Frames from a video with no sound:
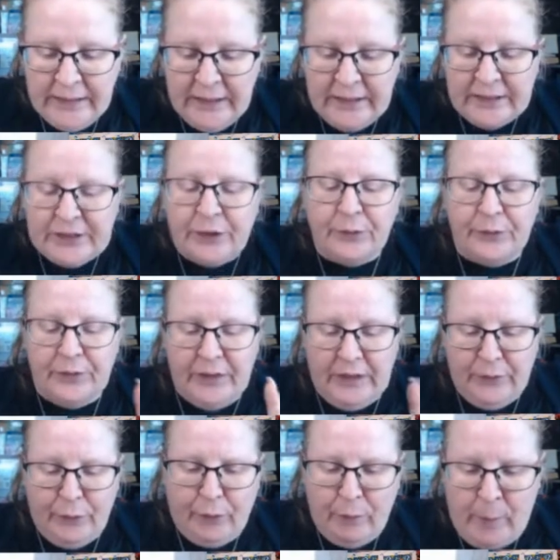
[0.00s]
So
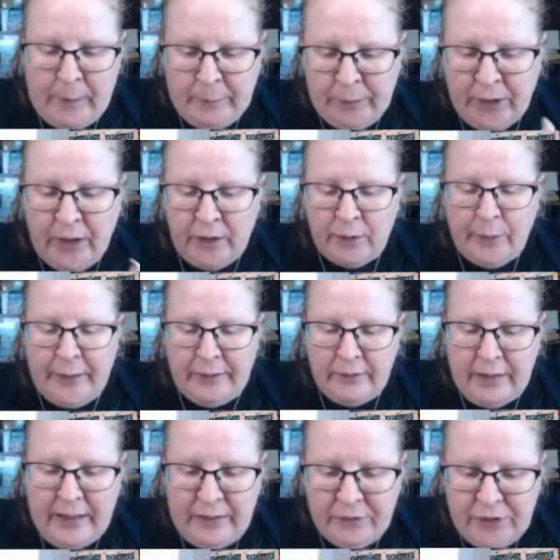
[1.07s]
if I remember, I'll go out
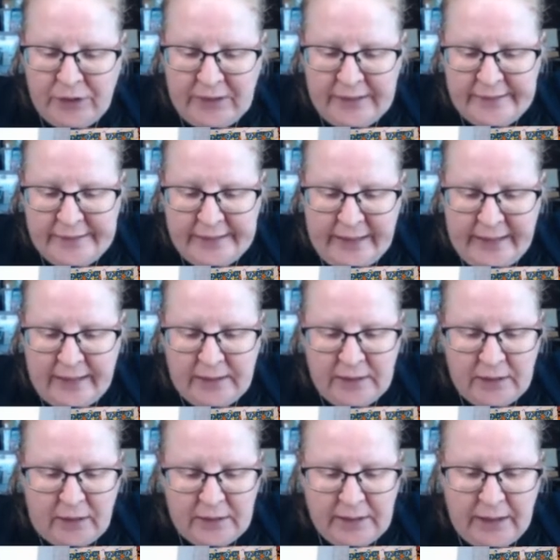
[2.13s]
after this and
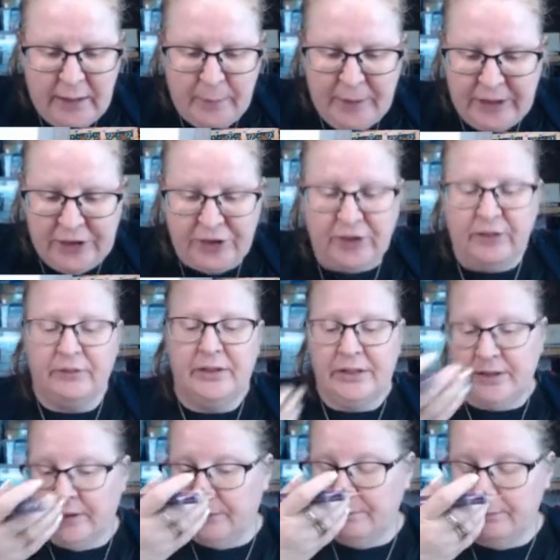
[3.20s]
I'll take a picture of
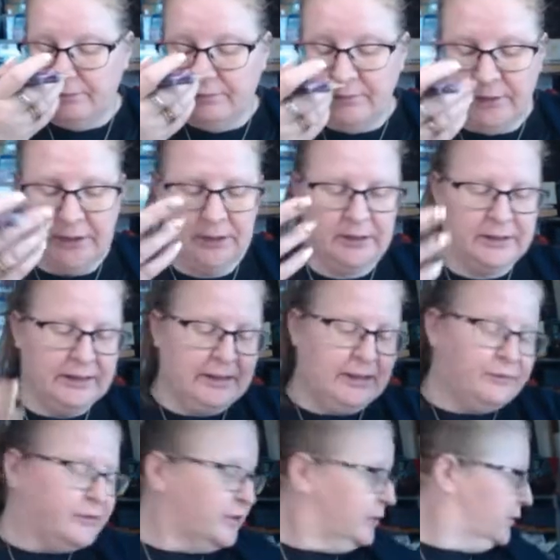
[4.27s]
these leaves.